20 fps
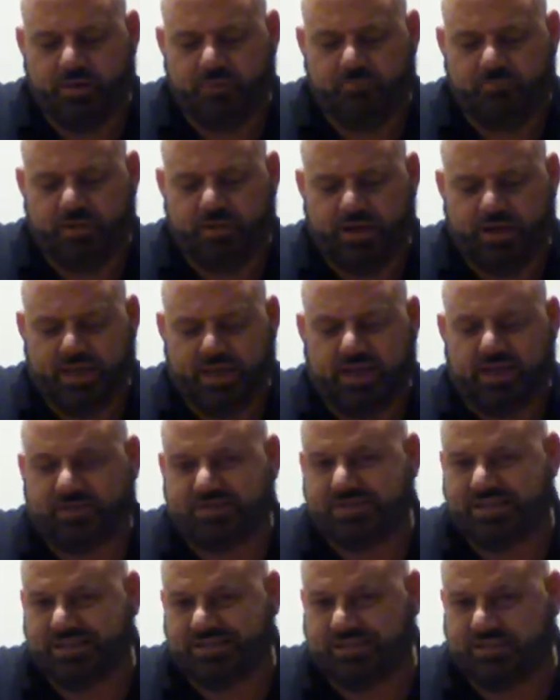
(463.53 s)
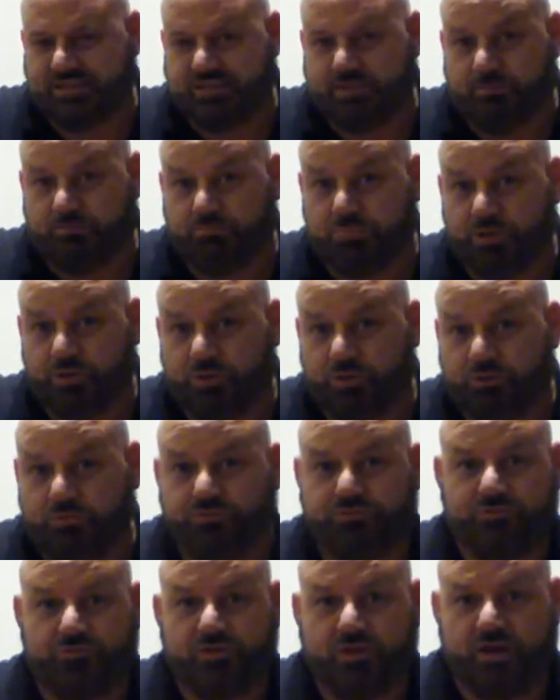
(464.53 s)
Again, since it's a blue
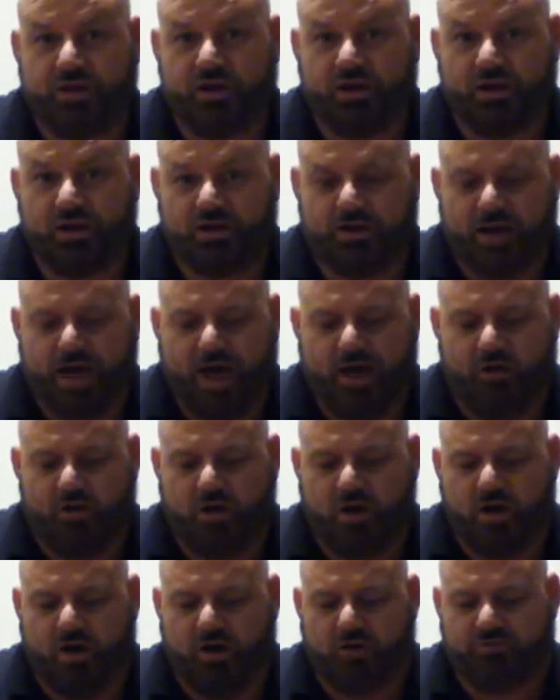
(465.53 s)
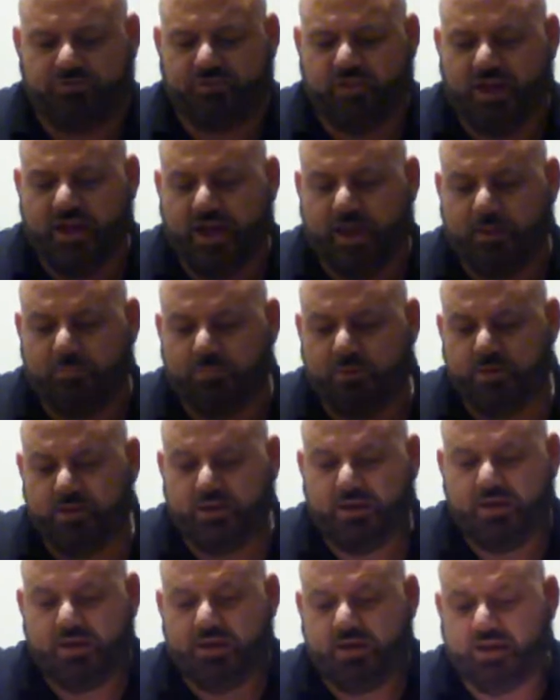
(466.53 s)
alcohol flame,
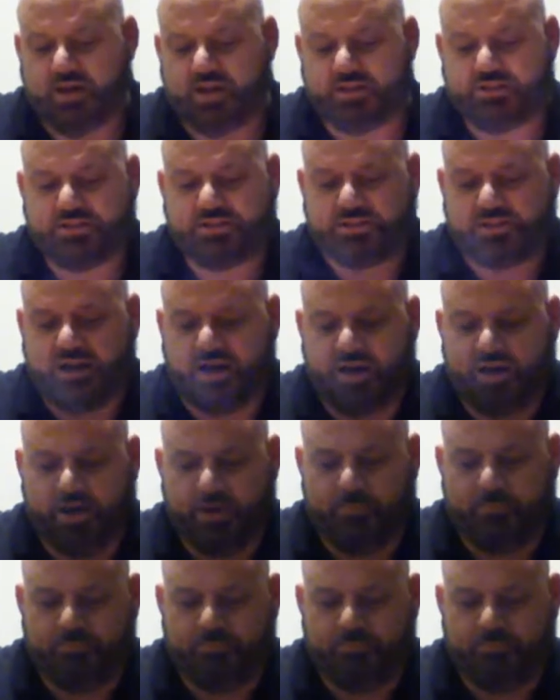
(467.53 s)
it's I